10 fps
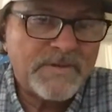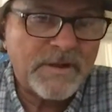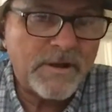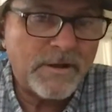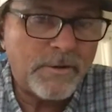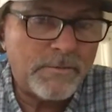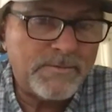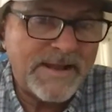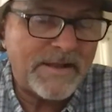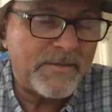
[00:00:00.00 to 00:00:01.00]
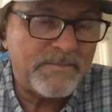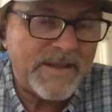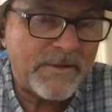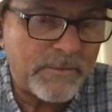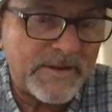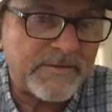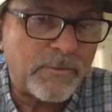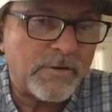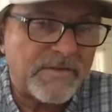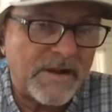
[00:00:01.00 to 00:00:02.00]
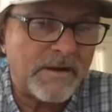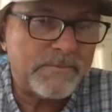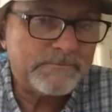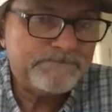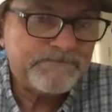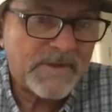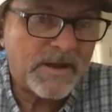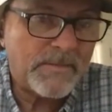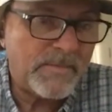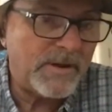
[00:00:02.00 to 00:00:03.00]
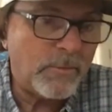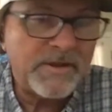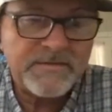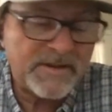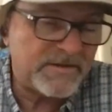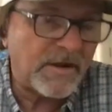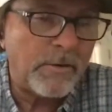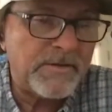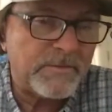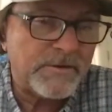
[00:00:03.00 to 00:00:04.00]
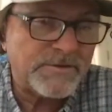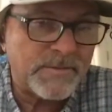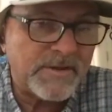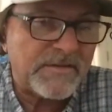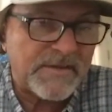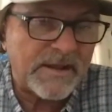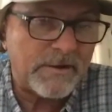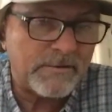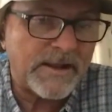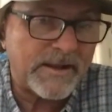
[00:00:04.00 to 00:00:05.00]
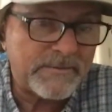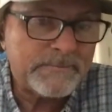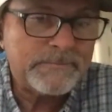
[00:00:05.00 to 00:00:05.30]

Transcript: So now the reservoir is there, but it's always originally been state-owned land.